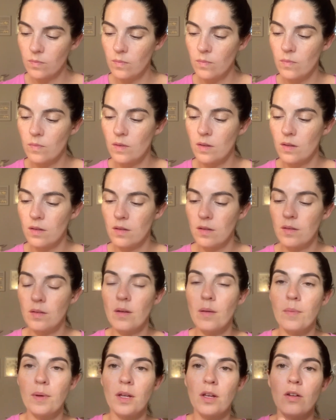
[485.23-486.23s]

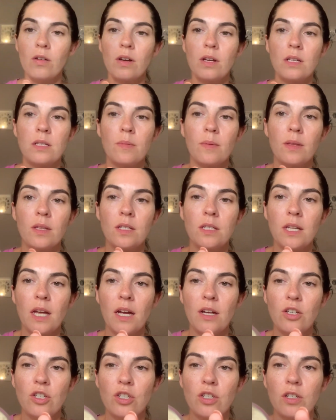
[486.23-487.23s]
I'm curious about the
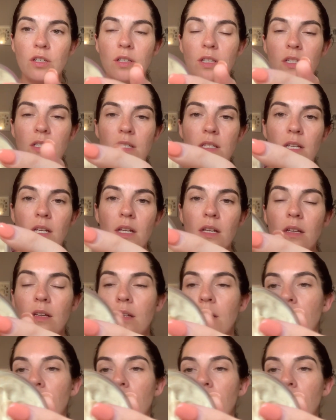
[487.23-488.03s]
texture. Let's see.